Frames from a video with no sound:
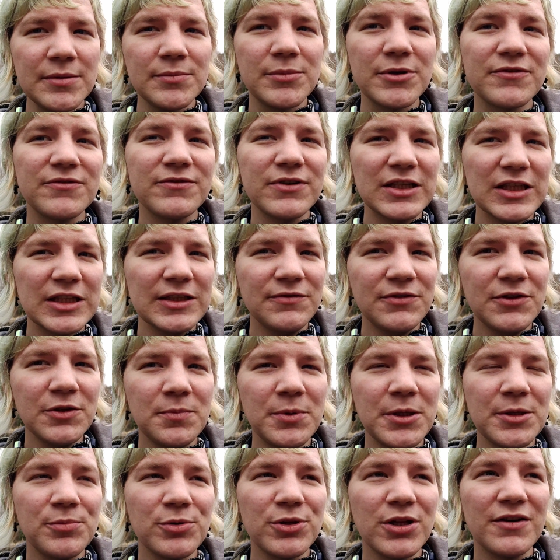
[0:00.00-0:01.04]
but very few
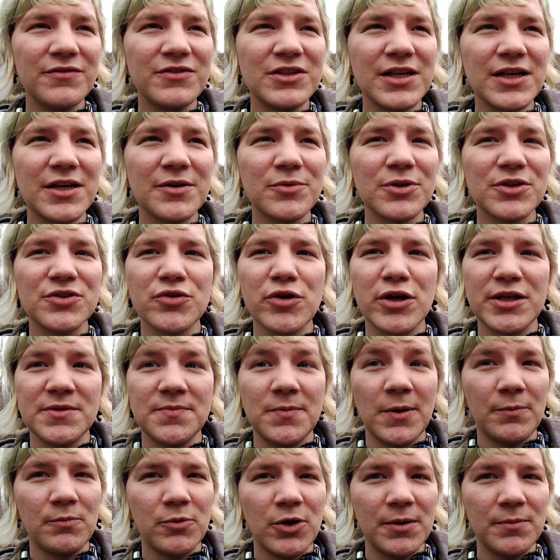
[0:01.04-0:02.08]
people have done it with
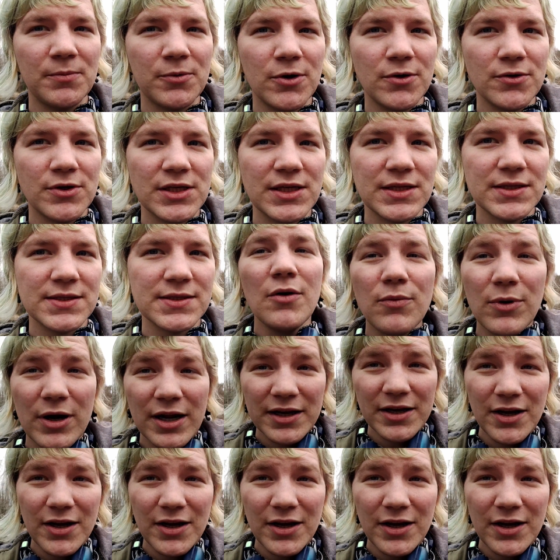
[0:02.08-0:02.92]
transmembrane proteins. When I